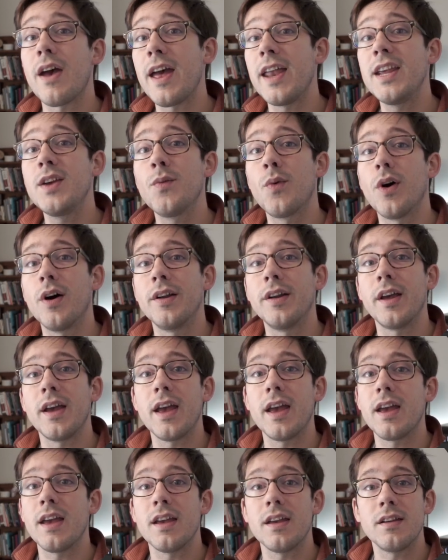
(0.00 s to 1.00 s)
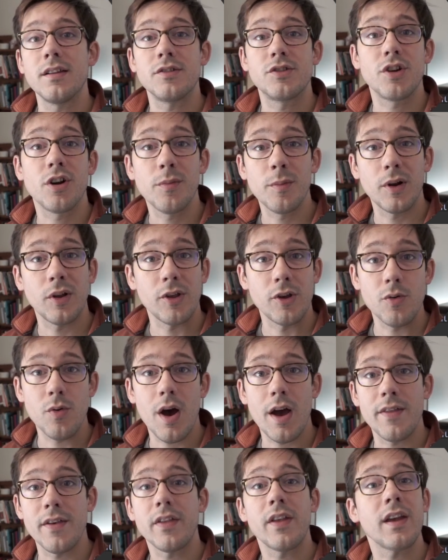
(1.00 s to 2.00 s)
anyone a terminal
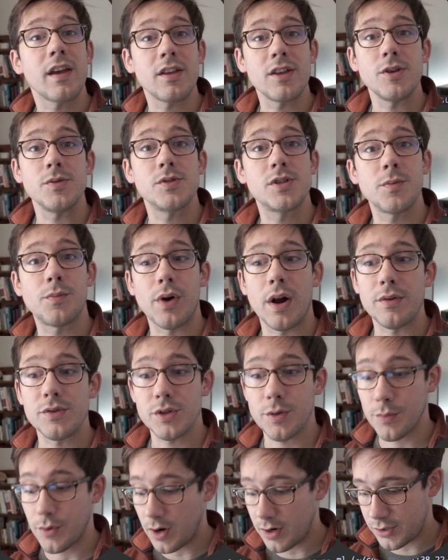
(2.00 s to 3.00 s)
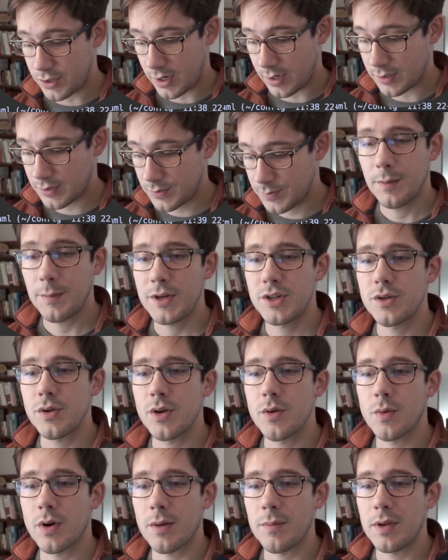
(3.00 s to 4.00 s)
UI that they can use to browse your projects. Let me show
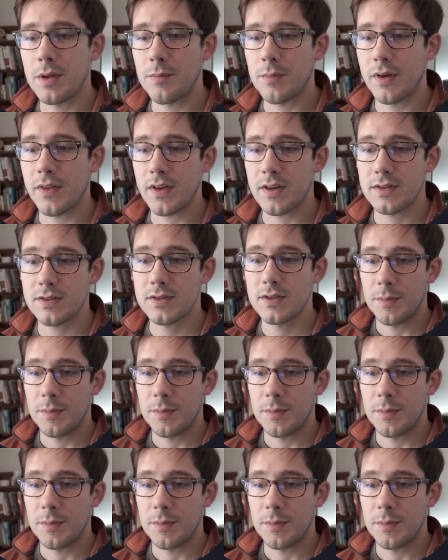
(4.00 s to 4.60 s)
you what I mean by this.